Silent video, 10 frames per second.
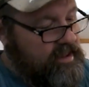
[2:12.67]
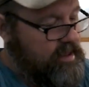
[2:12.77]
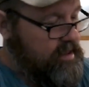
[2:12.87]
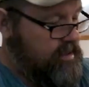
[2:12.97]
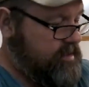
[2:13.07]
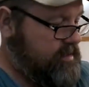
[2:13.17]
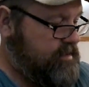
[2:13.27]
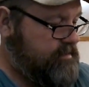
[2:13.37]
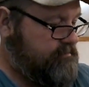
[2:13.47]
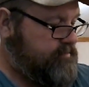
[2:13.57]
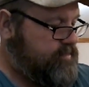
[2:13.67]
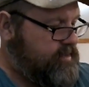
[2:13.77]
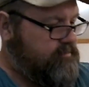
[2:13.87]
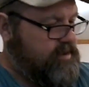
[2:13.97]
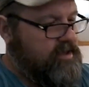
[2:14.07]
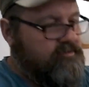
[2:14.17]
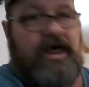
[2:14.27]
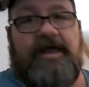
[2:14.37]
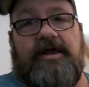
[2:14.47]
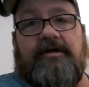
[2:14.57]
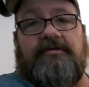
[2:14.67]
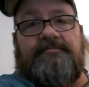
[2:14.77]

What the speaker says: There we go, right here.